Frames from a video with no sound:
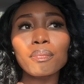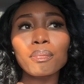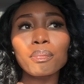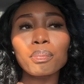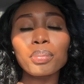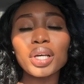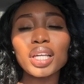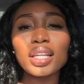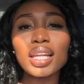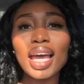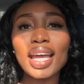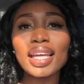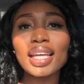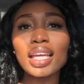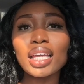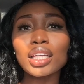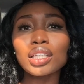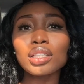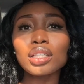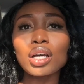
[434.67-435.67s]
But like,
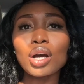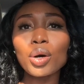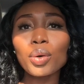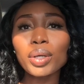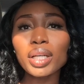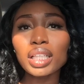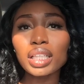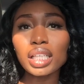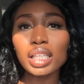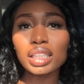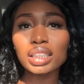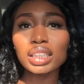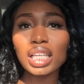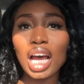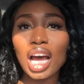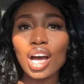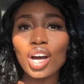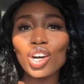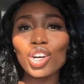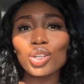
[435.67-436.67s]
in knowing this,
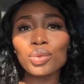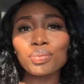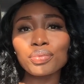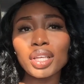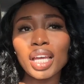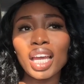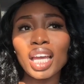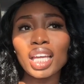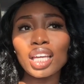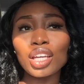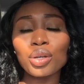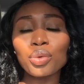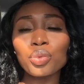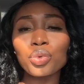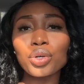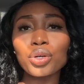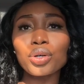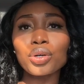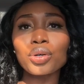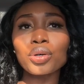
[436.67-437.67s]
I hope that it
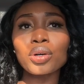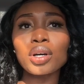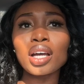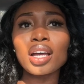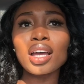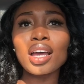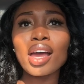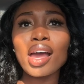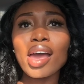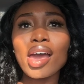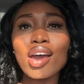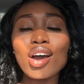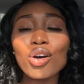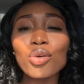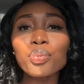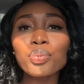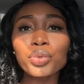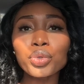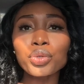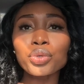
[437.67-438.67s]
will help
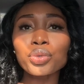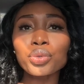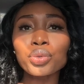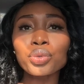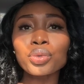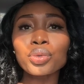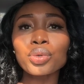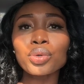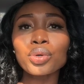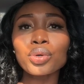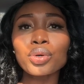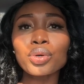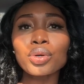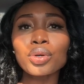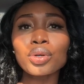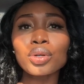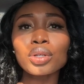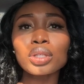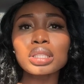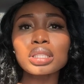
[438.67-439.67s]
you
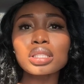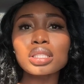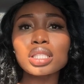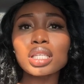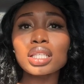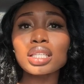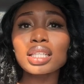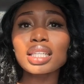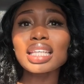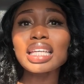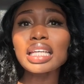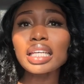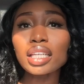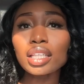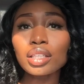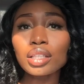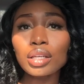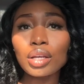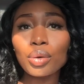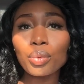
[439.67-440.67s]
to lead
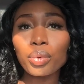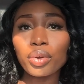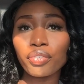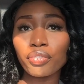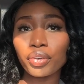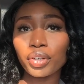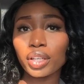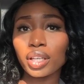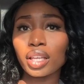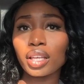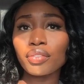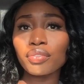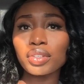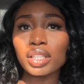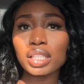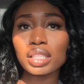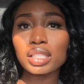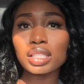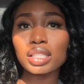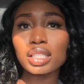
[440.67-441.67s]
with
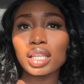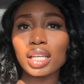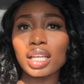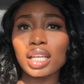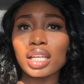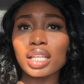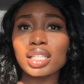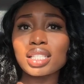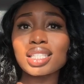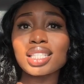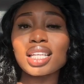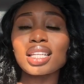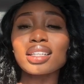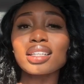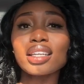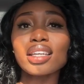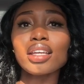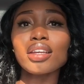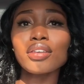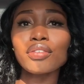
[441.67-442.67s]
forgiveness, and to
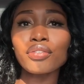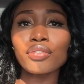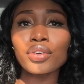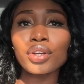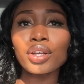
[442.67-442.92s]
lead